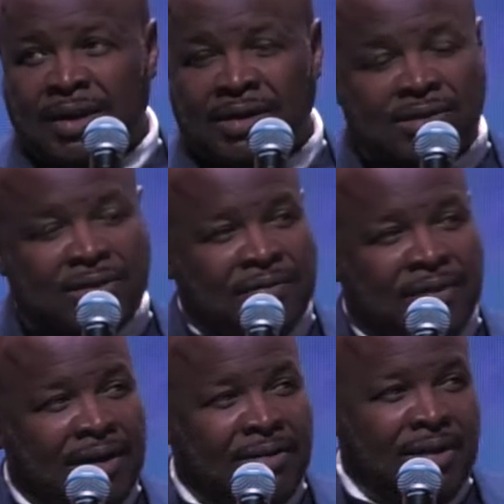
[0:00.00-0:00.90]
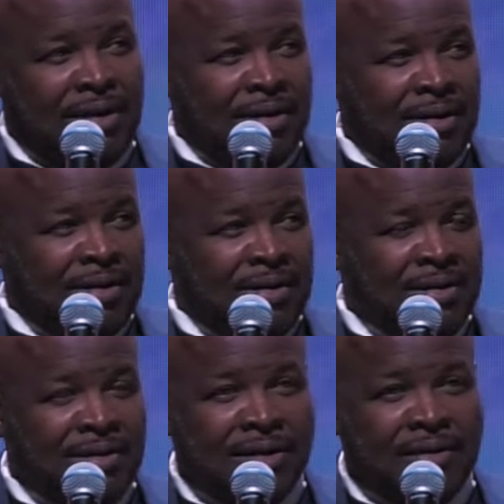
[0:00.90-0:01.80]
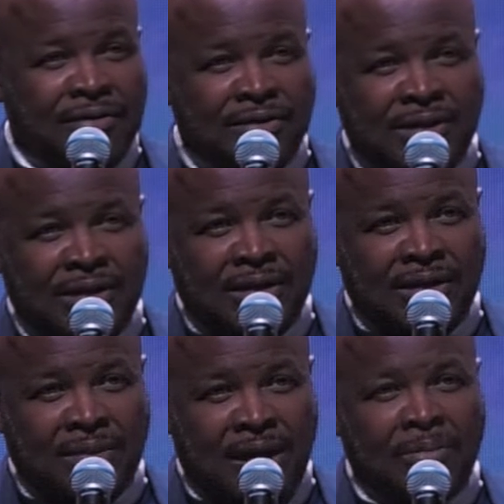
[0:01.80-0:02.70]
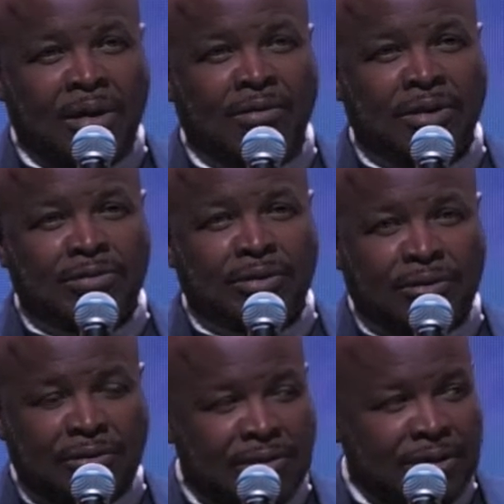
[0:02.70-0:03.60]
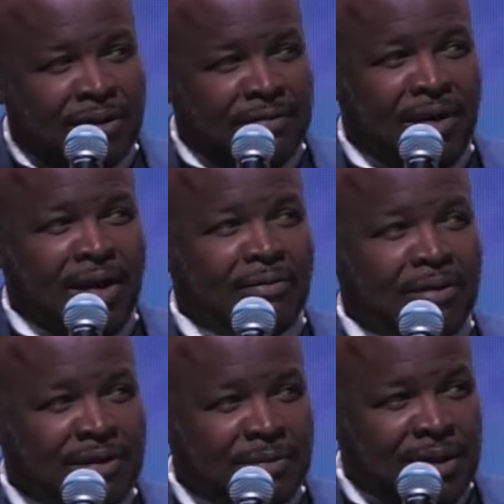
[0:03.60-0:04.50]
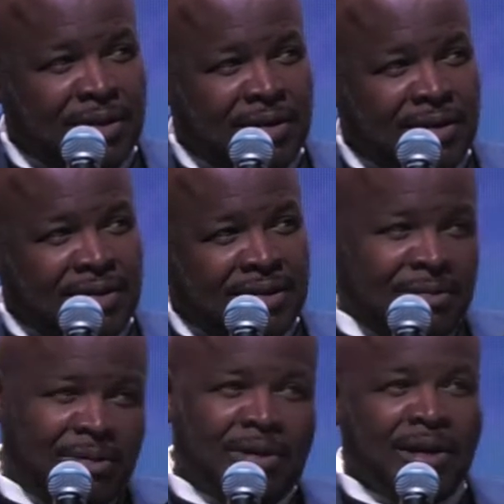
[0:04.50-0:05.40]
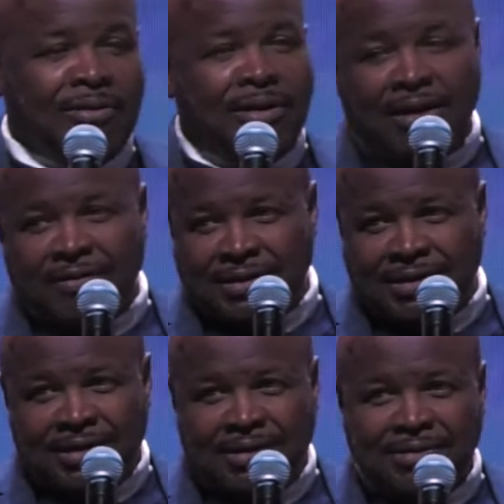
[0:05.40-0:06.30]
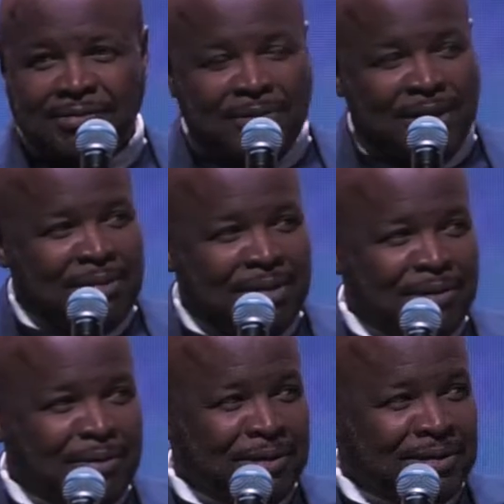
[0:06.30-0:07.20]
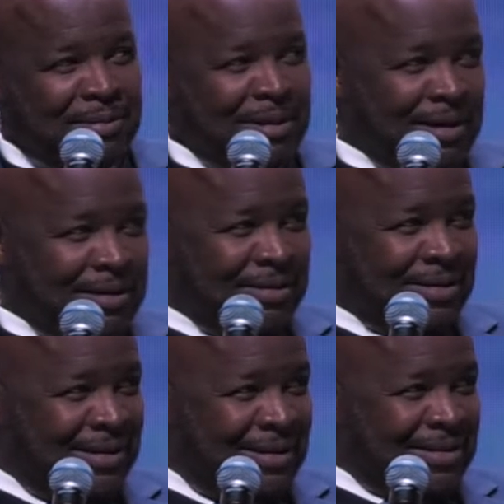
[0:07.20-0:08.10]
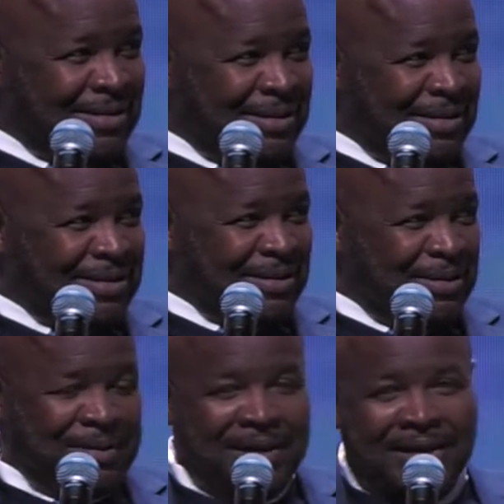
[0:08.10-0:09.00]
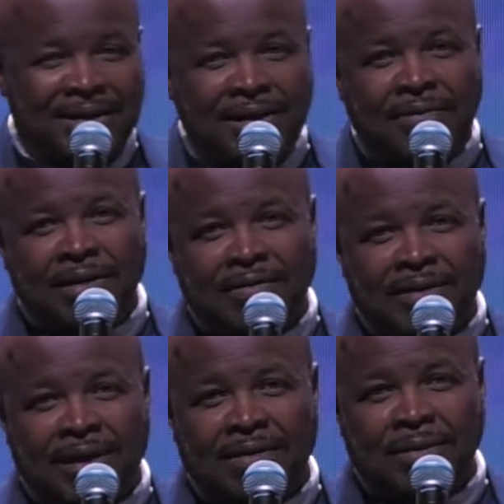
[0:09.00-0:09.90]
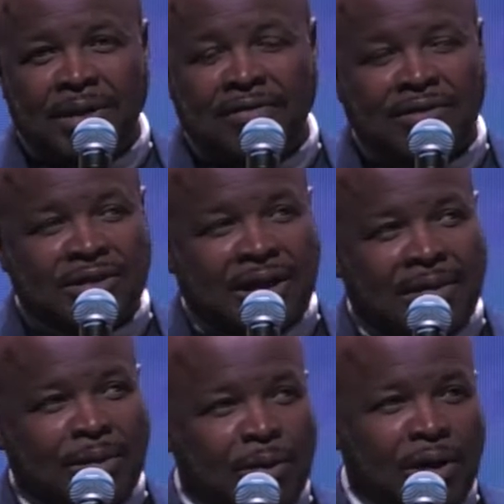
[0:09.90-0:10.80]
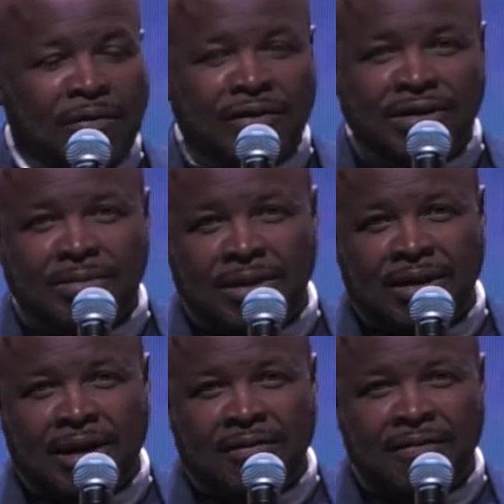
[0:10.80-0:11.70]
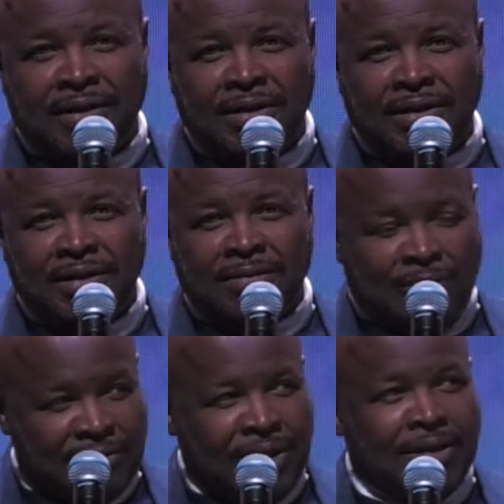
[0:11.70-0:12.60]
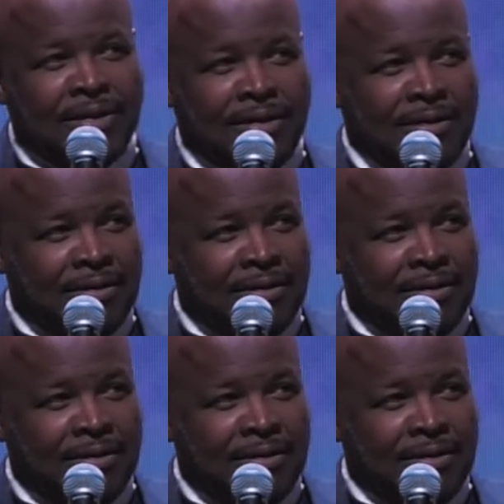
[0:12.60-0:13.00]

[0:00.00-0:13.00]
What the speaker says: So if you're out there, you're looking for a job, I'm always recruiting. If you got a resume, see me when I walk off the stage. We might be able to work something out. So, and even if you got a meaningful job of working for some other outfit, we'll take you.